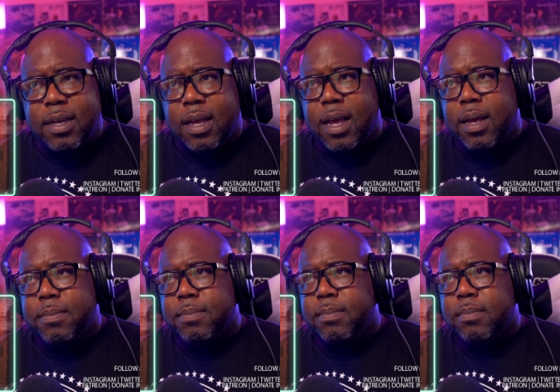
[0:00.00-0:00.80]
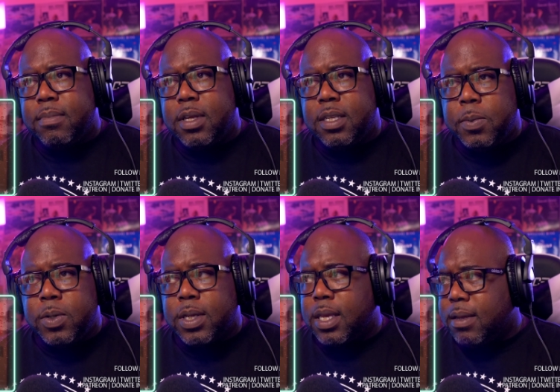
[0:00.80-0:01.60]
Um, his
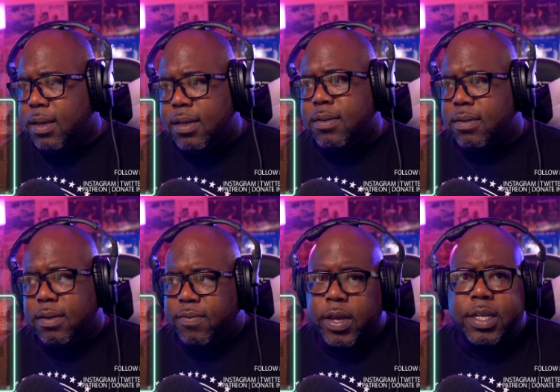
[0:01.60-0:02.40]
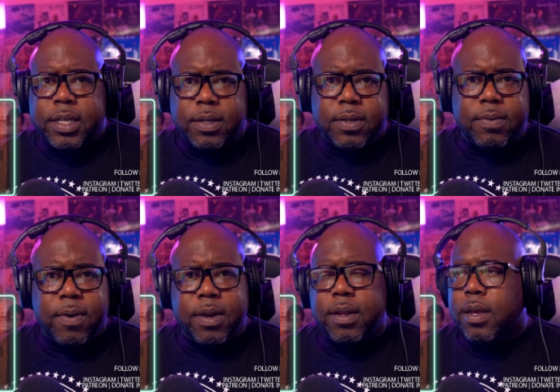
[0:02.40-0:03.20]
music is infectious, right?